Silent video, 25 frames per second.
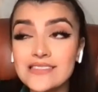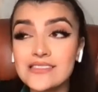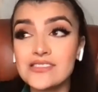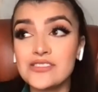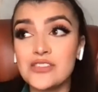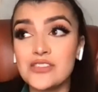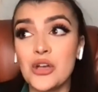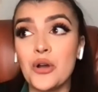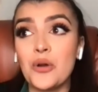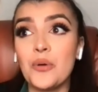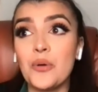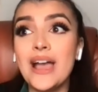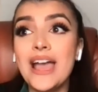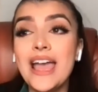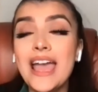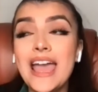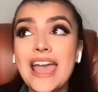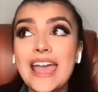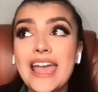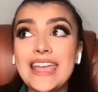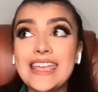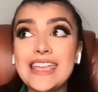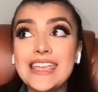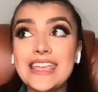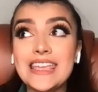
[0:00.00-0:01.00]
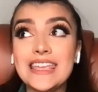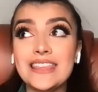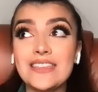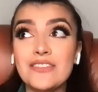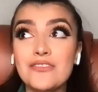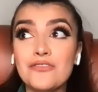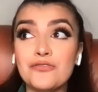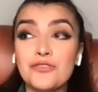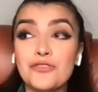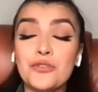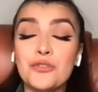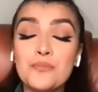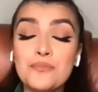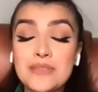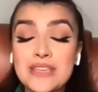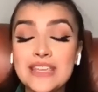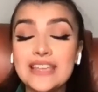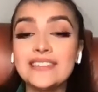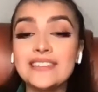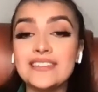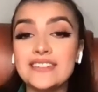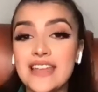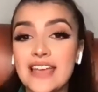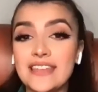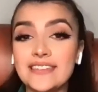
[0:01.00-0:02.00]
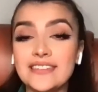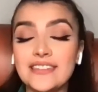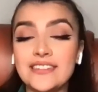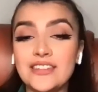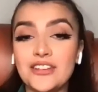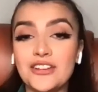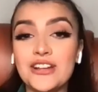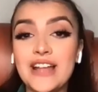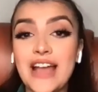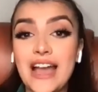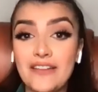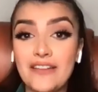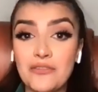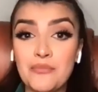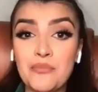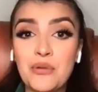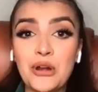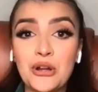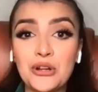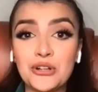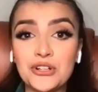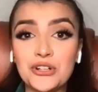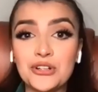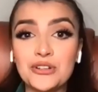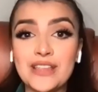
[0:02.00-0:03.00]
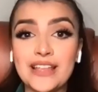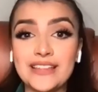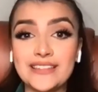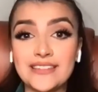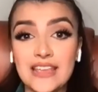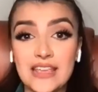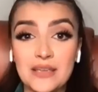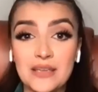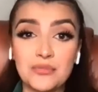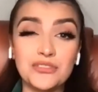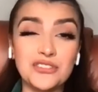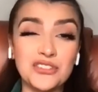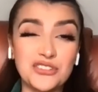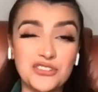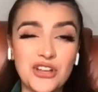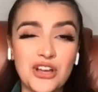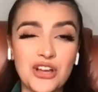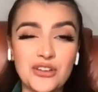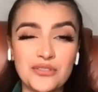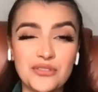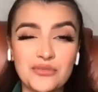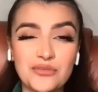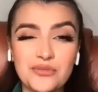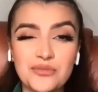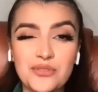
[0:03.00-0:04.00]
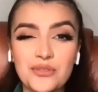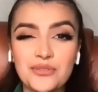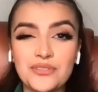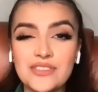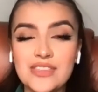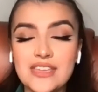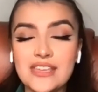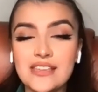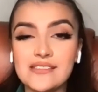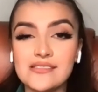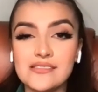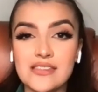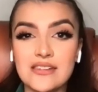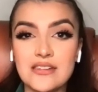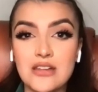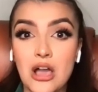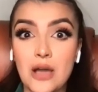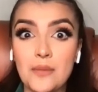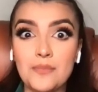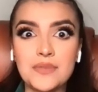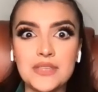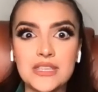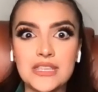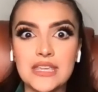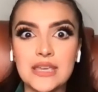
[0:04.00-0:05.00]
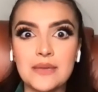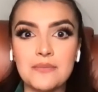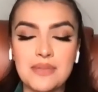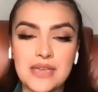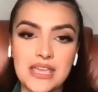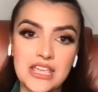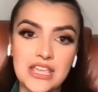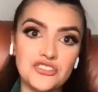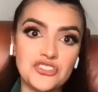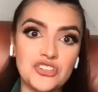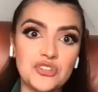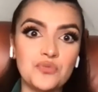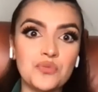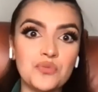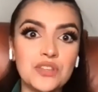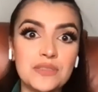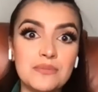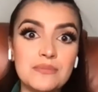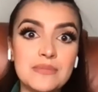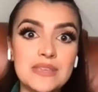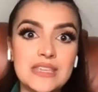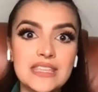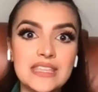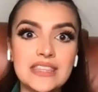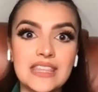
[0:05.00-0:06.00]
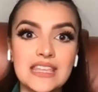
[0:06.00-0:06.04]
So for me, it's necessary to have a partner that's able to talk through those things and not be impatient with me.